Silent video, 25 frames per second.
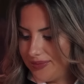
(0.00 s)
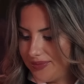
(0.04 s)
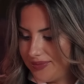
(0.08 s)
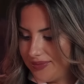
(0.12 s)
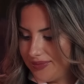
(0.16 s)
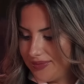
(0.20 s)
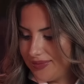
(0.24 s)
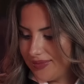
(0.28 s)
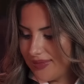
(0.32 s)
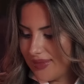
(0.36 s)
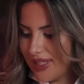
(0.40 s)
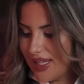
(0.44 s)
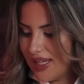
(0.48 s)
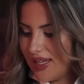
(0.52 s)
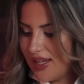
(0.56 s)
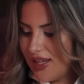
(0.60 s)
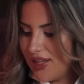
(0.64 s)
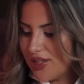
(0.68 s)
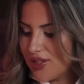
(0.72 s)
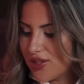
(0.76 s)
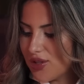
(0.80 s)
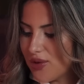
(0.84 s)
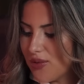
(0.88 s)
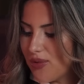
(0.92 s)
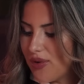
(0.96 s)
Yeah.
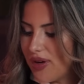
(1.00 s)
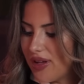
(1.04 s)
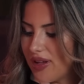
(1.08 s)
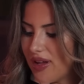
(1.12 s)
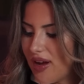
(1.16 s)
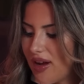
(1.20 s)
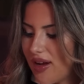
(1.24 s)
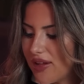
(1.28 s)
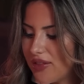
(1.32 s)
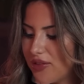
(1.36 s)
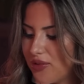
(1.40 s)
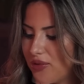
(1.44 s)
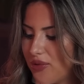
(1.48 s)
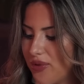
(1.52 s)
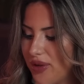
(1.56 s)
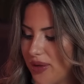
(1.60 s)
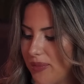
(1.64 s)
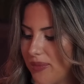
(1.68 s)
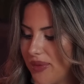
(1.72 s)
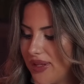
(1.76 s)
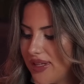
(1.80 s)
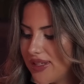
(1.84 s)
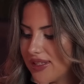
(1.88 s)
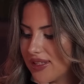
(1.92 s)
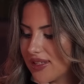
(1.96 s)
So what are 3
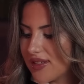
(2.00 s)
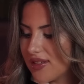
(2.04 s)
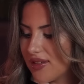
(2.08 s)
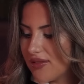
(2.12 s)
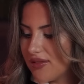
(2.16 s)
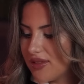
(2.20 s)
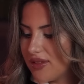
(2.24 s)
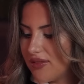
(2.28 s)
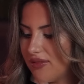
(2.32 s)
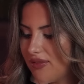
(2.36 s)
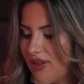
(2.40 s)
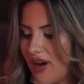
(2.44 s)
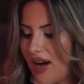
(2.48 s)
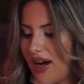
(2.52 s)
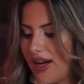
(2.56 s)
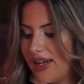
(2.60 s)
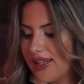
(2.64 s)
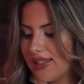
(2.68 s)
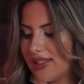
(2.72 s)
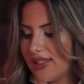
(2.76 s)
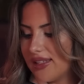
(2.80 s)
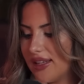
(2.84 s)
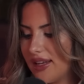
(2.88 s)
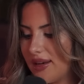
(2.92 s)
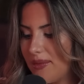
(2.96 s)
pieces of
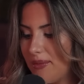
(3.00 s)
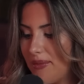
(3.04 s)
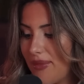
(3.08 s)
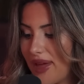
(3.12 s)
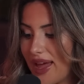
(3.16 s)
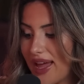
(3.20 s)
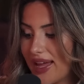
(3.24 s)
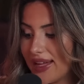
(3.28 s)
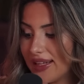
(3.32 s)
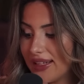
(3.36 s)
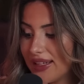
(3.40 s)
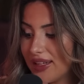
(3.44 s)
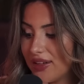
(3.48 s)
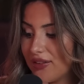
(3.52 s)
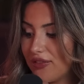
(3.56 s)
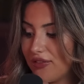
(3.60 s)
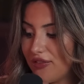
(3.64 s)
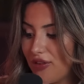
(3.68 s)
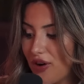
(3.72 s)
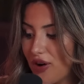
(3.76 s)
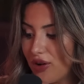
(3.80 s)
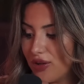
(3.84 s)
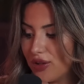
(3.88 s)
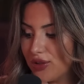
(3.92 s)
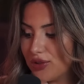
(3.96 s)
advice that a man can
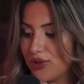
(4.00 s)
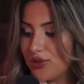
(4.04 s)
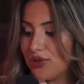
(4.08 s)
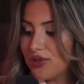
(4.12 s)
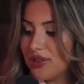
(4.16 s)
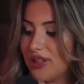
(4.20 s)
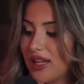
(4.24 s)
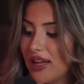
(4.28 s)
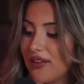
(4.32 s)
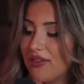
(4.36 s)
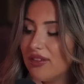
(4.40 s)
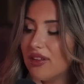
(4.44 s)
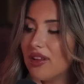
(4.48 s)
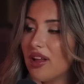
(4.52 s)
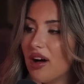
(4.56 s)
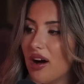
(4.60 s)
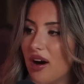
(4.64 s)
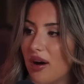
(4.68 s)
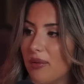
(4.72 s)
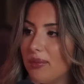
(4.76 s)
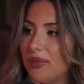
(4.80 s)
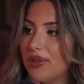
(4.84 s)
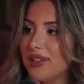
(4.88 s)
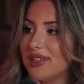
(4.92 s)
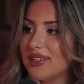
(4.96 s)
follow to level
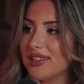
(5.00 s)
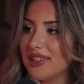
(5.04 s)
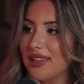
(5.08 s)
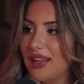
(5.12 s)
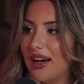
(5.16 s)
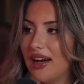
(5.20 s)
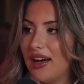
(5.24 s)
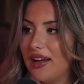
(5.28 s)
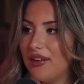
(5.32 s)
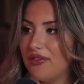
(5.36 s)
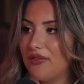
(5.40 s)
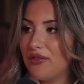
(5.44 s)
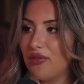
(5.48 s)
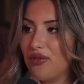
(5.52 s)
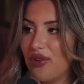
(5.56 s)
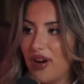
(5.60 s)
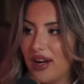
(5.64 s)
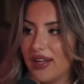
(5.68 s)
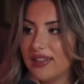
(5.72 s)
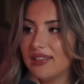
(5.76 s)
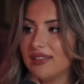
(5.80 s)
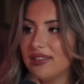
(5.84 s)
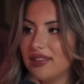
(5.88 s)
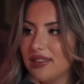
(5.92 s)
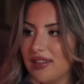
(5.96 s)
up his life
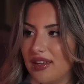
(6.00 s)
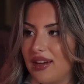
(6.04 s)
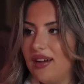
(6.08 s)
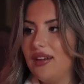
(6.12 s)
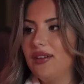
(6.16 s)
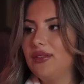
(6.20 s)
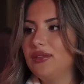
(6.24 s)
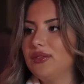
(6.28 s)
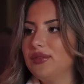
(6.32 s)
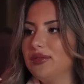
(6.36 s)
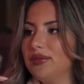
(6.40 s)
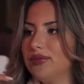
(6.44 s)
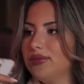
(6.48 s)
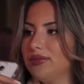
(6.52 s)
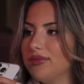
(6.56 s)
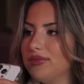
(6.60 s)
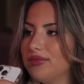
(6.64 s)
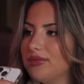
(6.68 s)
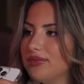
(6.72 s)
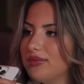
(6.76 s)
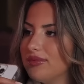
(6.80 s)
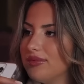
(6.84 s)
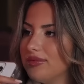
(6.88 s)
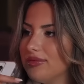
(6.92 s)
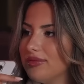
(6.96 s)
right now?
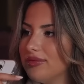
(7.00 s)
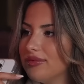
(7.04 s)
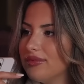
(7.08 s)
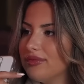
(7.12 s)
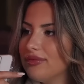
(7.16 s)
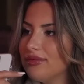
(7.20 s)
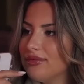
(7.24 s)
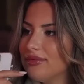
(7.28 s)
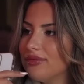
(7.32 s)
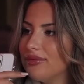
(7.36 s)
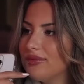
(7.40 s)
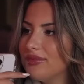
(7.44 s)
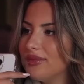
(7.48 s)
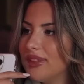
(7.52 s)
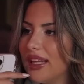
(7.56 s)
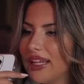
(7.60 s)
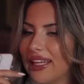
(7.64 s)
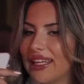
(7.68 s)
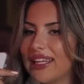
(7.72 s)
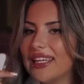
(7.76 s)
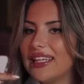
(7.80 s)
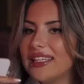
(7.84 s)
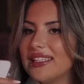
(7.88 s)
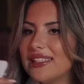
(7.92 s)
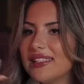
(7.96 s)

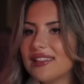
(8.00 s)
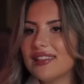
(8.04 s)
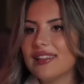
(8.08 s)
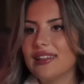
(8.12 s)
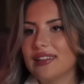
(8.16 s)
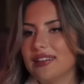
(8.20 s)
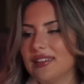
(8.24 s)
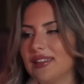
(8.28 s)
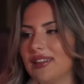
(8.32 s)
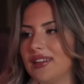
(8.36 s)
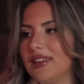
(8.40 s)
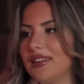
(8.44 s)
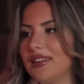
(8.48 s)
Like instantly.